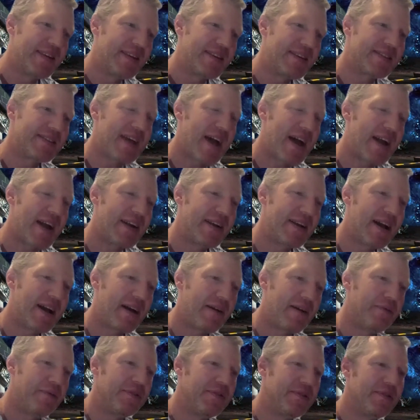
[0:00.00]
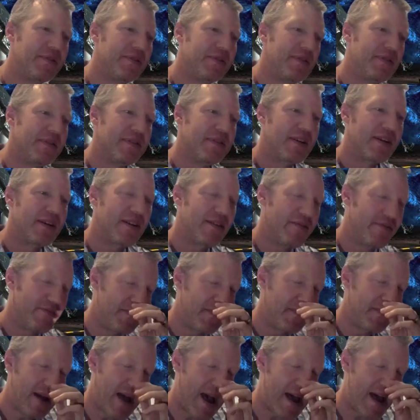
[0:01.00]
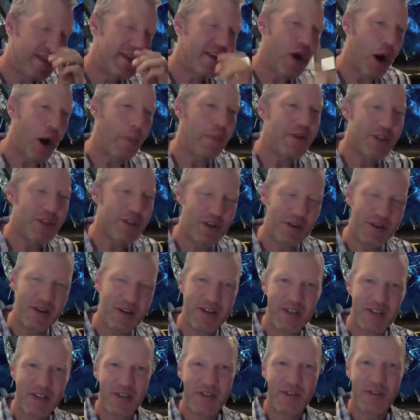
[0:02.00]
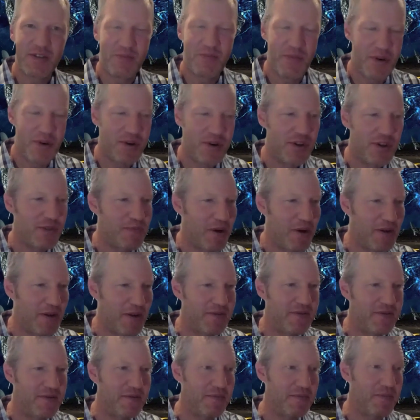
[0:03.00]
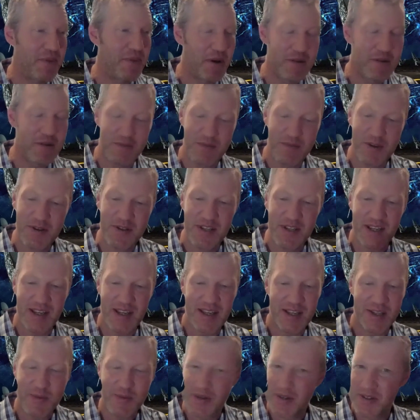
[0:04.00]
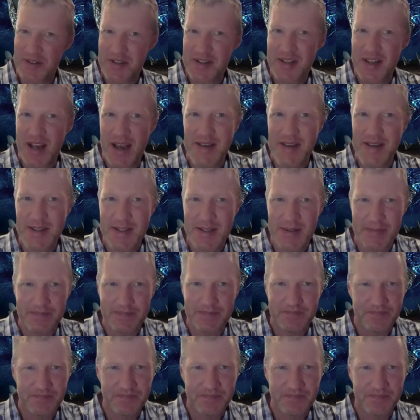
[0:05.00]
decided I had the opportunity to merge both music as well as science.